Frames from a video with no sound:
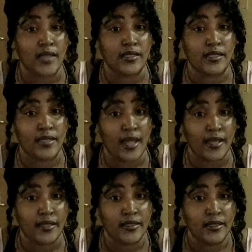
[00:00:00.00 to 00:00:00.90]

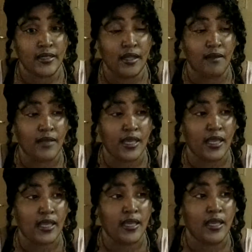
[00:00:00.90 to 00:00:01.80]
Tonight."
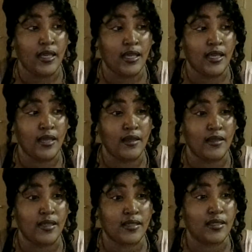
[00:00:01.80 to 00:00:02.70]
Okay,
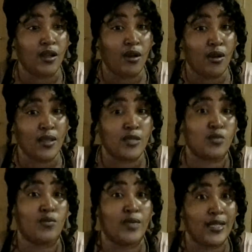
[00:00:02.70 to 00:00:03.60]
the song is
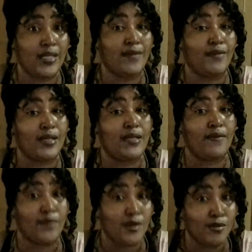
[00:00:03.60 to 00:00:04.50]
really,
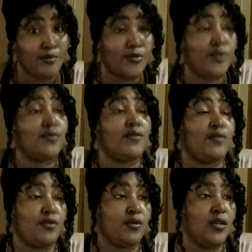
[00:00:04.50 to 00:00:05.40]
really
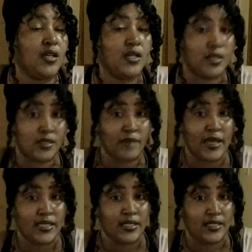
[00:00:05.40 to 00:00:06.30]
beautiful
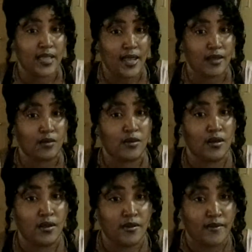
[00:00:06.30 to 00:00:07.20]
despite the title,
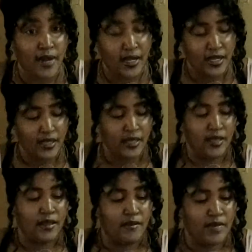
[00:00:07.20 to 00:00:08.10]
right?
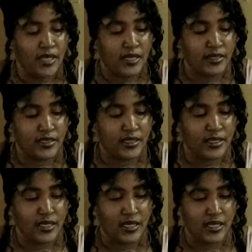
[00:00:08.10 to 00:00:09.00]
But here's the
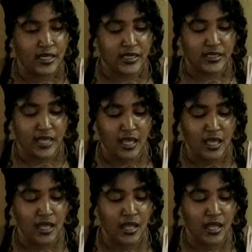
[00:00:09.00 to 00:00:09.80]
thing is that